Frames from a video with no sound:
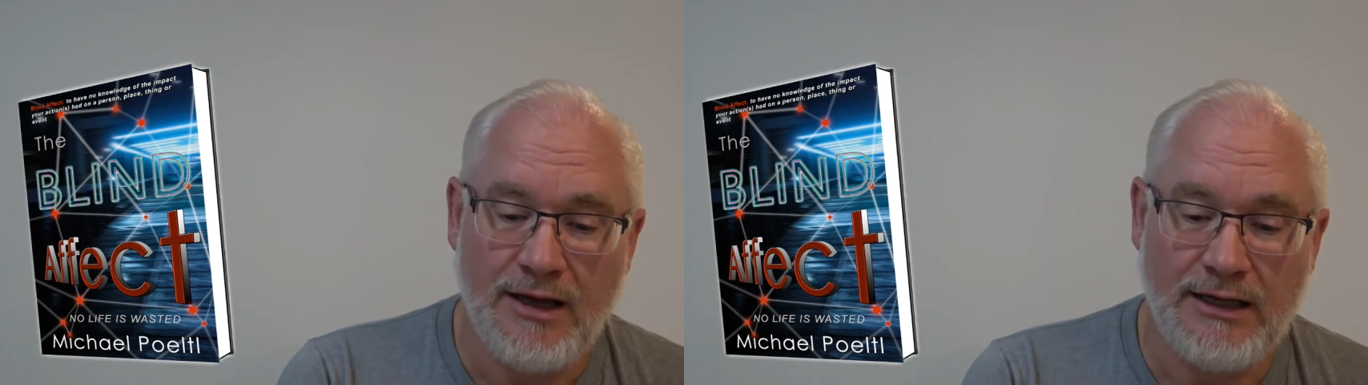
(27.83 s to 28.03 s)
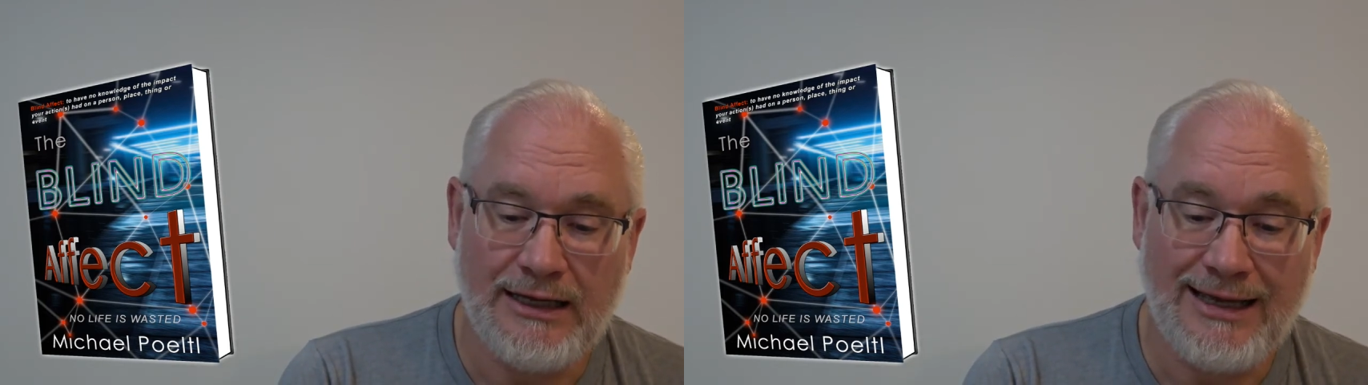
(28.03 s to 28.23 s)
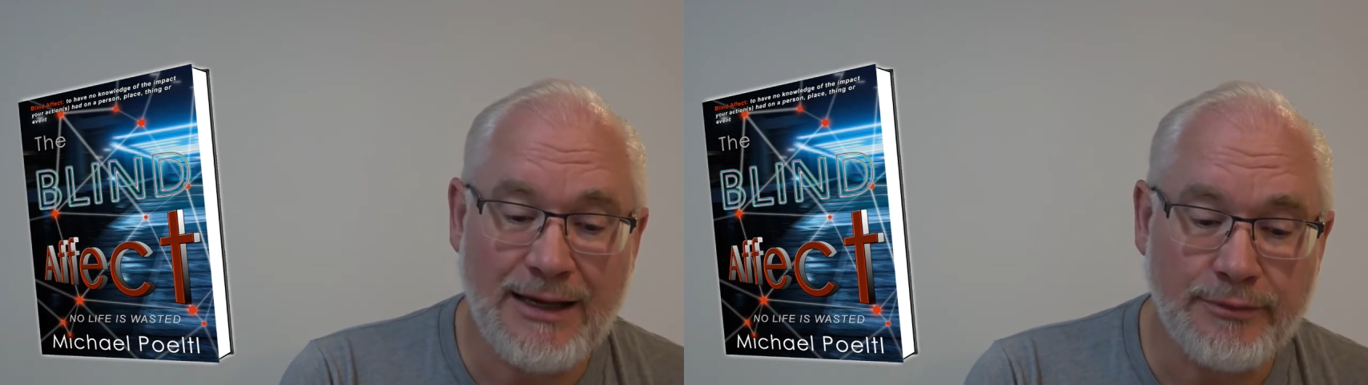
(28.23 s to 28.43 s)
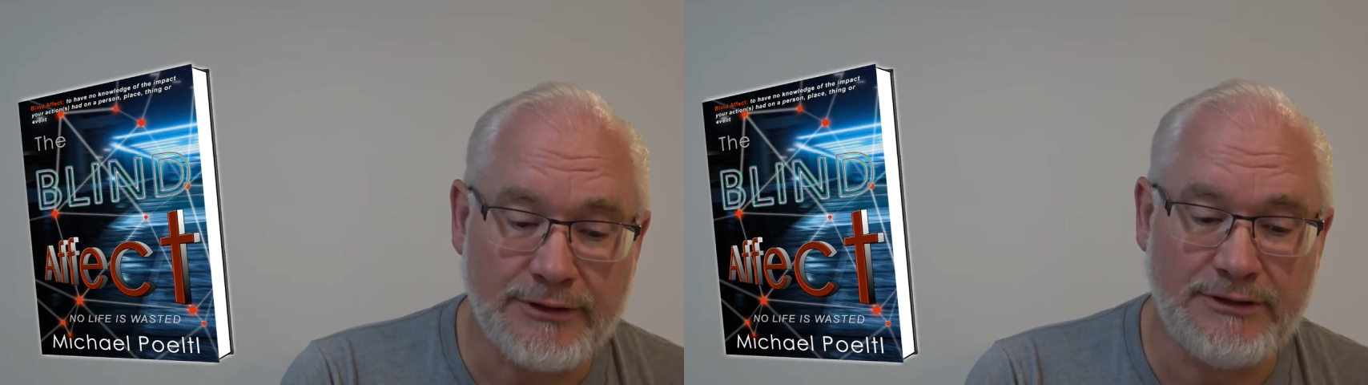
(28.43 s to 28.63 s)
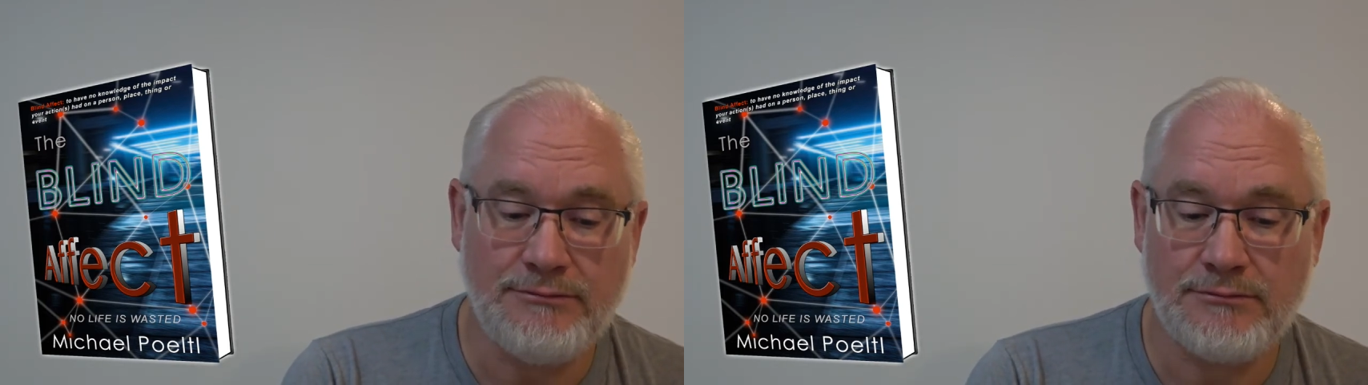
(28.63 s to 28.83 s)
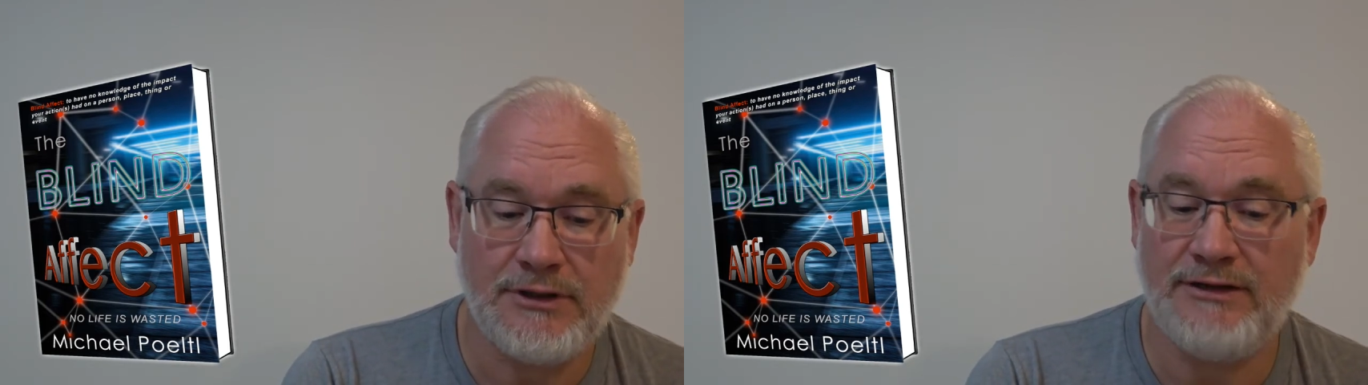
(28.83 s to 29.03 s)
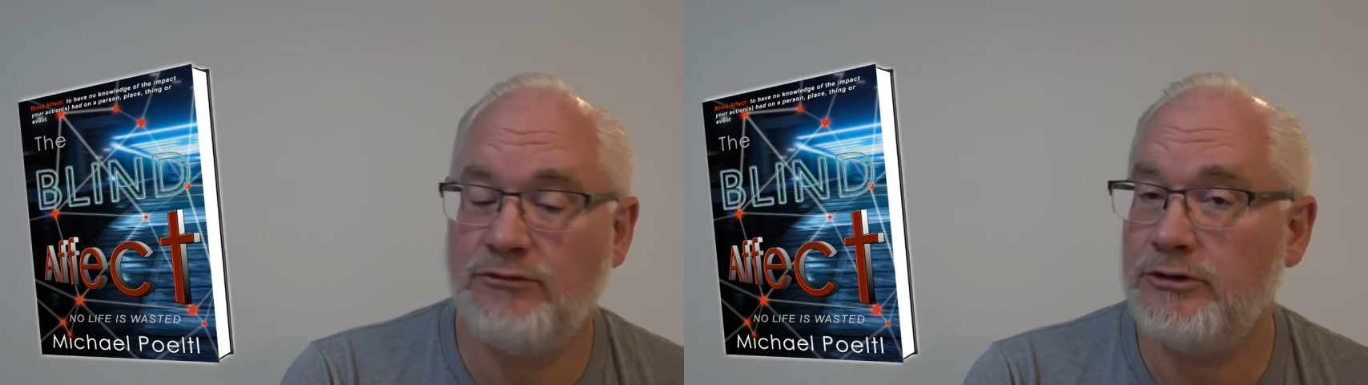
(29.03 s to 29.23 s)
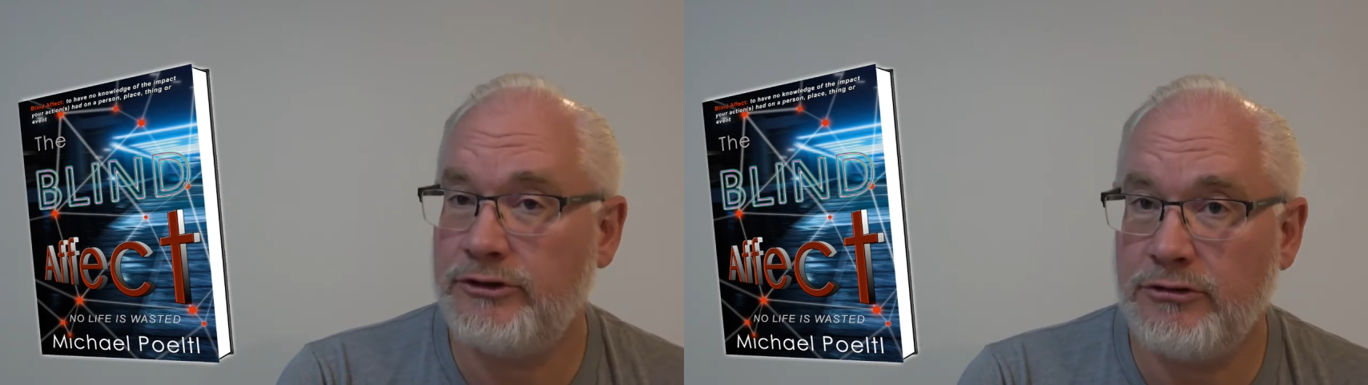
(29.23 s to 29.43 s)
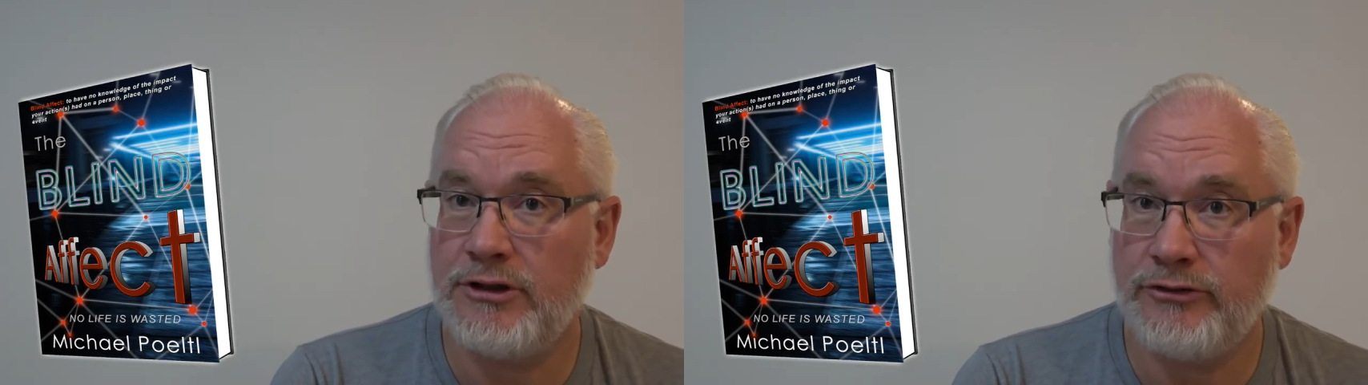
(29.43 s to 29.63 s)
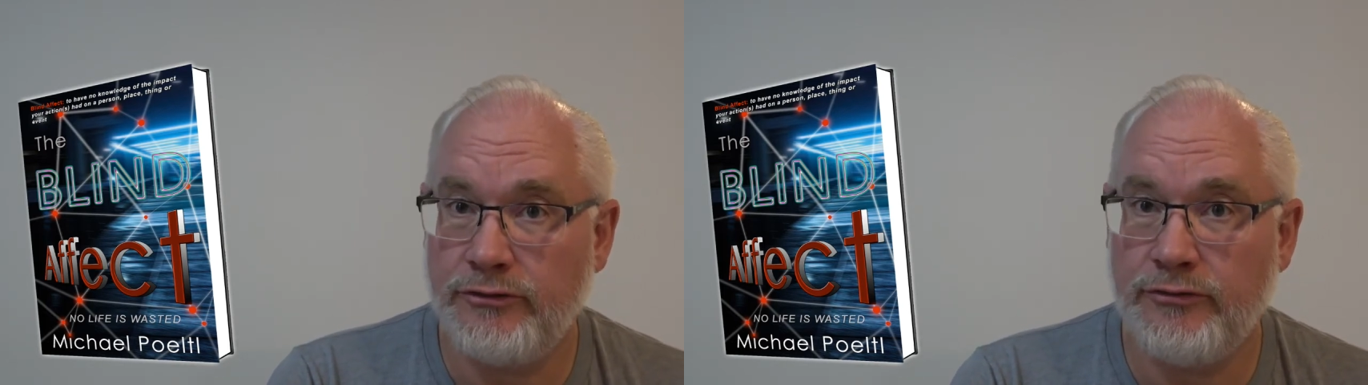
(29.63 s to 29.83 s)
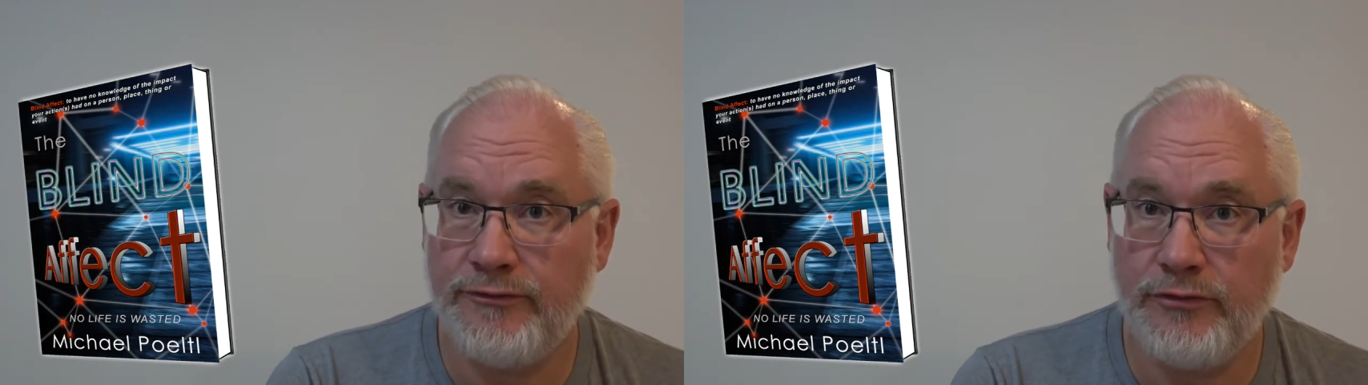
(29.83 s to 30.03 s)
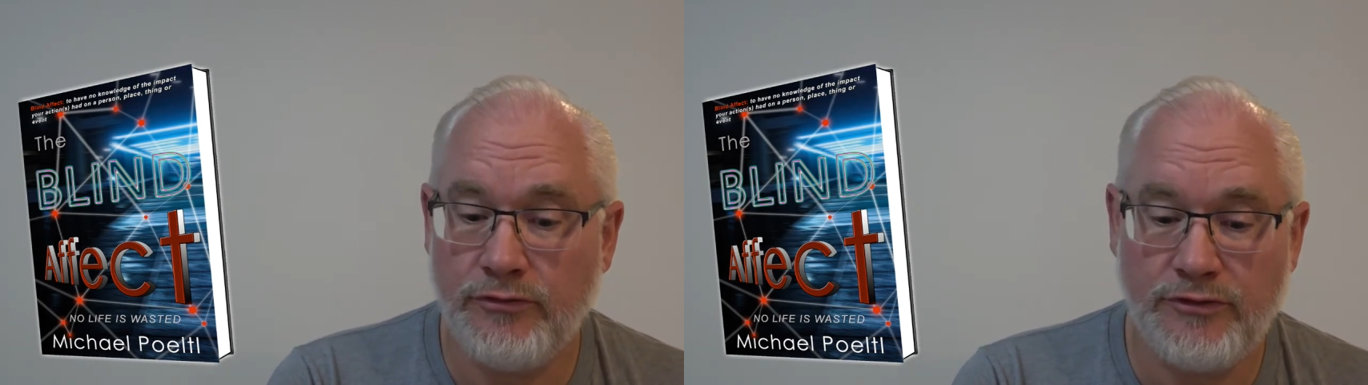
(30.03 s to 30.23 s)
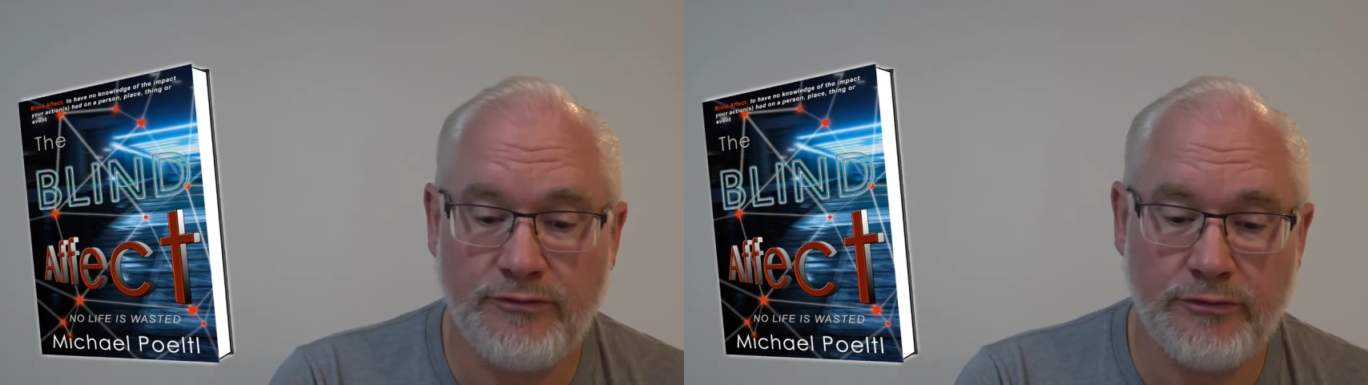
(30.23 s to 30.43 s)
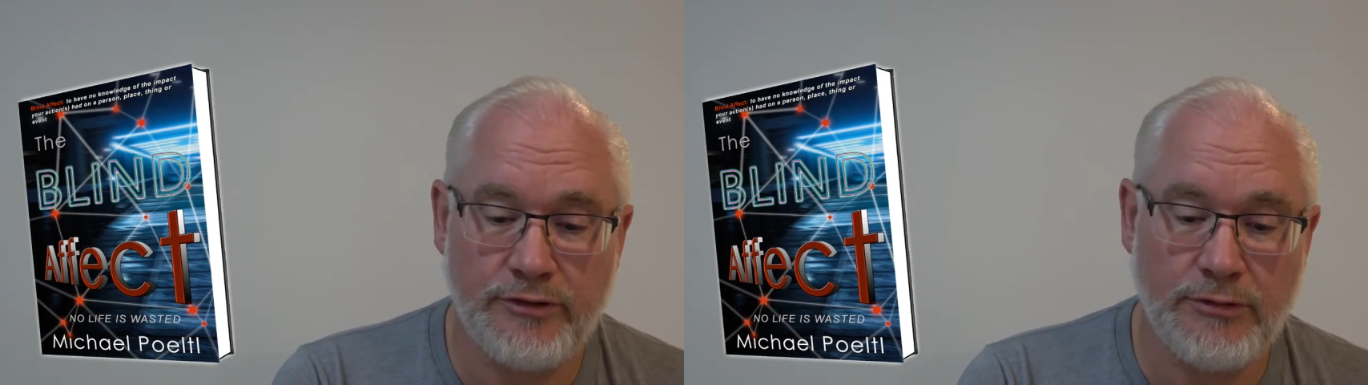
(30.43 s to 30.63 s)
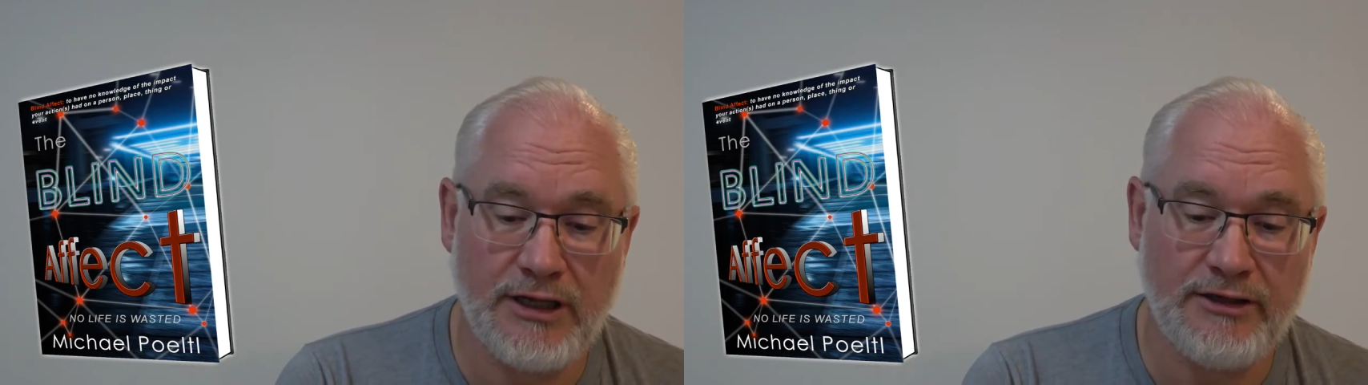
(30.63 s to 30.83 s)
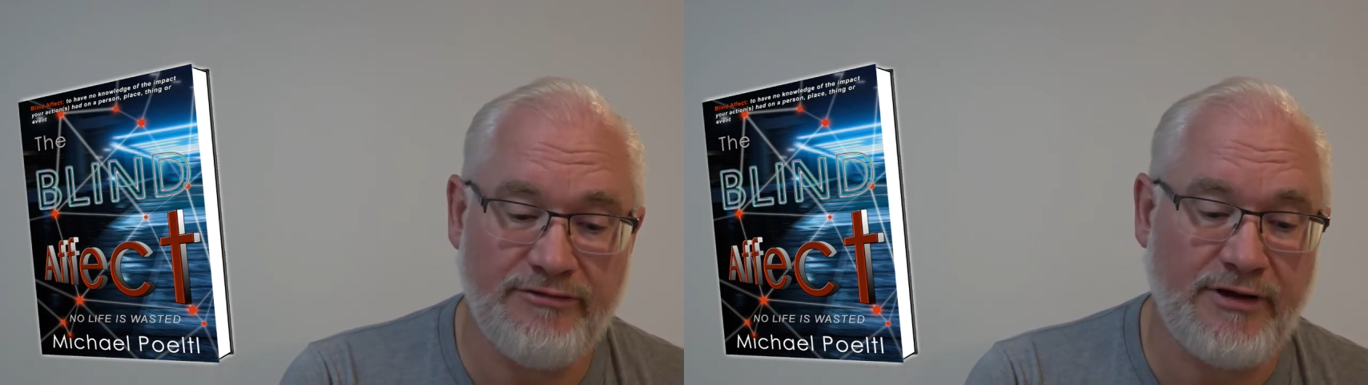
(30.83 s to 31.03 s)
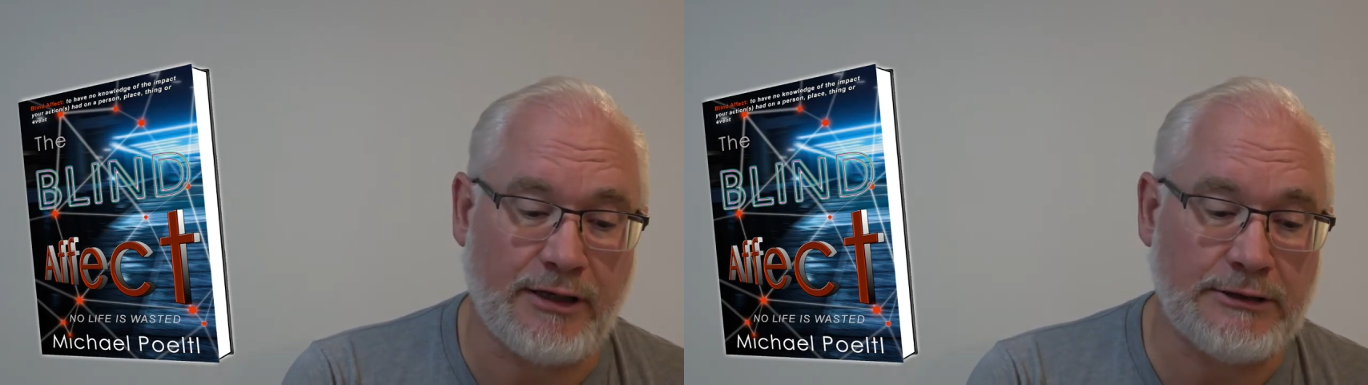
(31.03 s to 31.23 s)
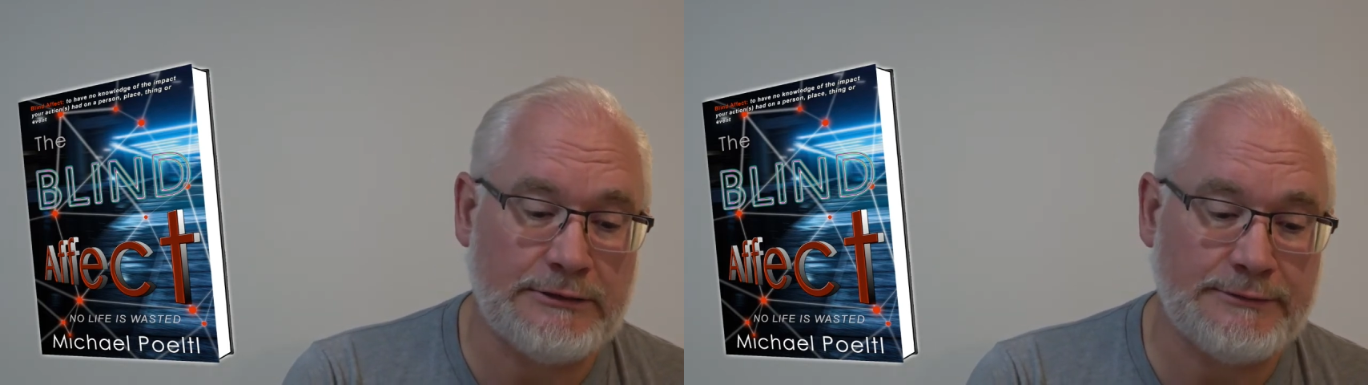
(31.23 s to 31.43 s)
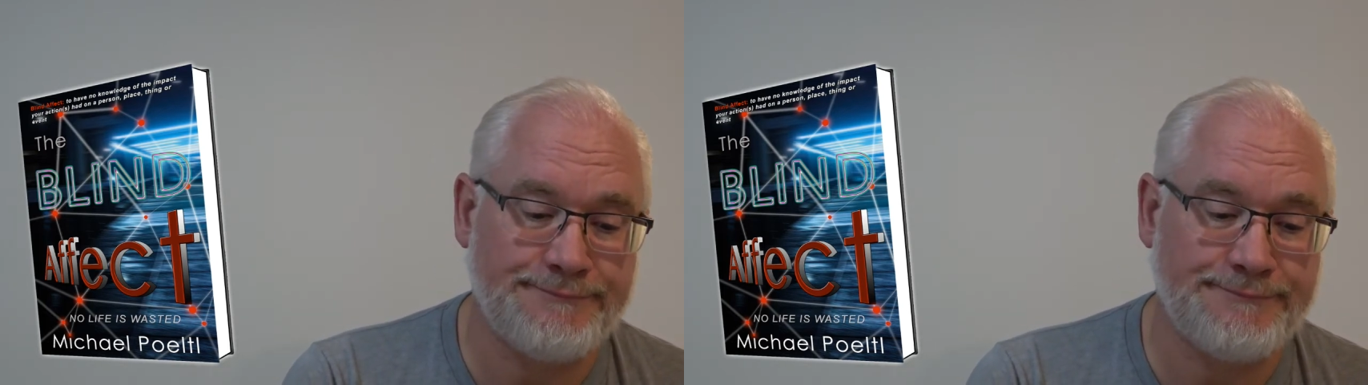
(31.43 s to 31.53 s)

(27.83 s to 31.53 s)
Happily, I've only drawn good reviews for The Blind Effect.